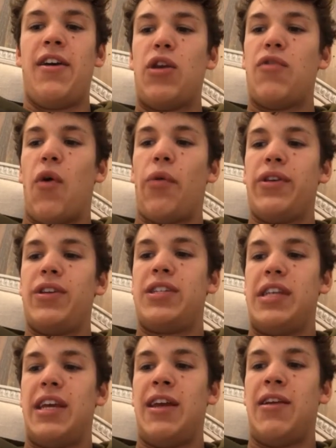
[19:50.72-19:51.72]
you've only
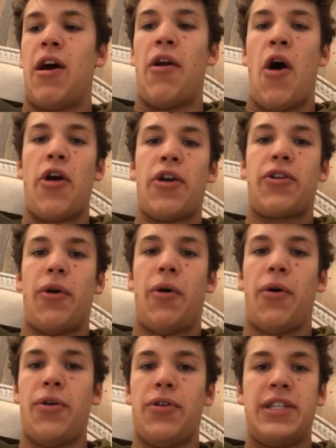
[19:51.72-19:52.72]
seen on
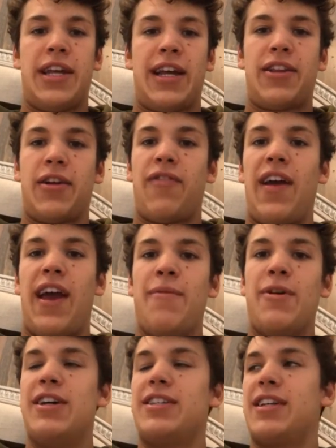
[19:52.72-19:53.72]
articles and like they're
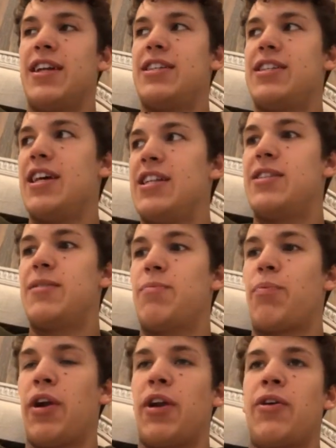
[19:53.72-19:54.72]
famous, and it's it's
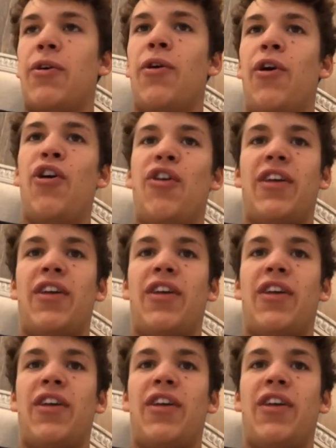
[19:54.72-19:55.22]
pretty cool.